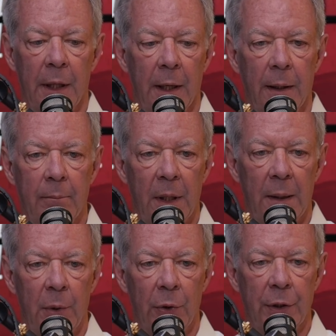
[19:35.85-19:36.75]
Uh,
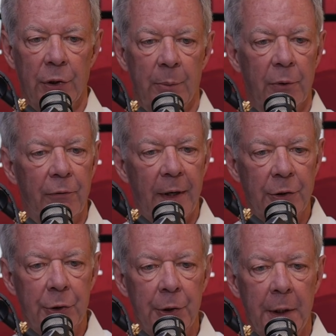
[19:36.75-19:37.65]
both as a
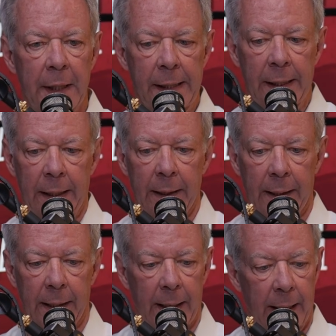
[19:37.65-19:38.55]
professor
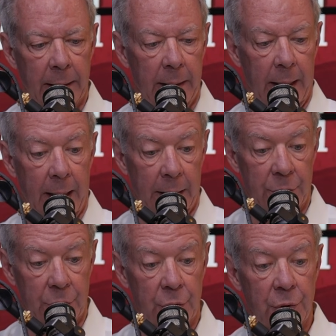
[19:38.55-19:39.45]
uh, and, and
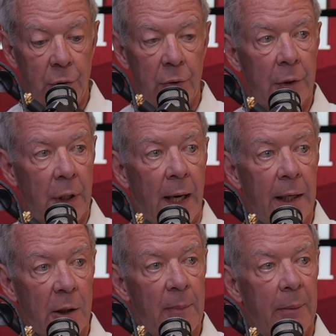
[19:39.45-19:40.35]
as a student, I
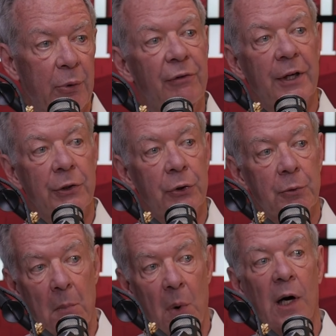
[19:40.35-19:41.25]
heard my professors
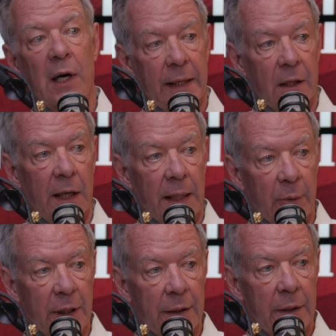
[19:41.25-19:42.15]
mock that
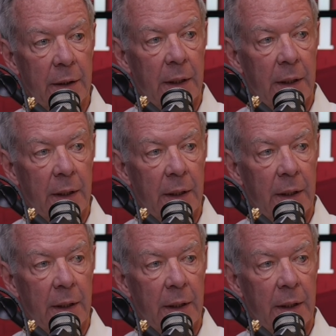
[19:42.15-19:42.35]
argument.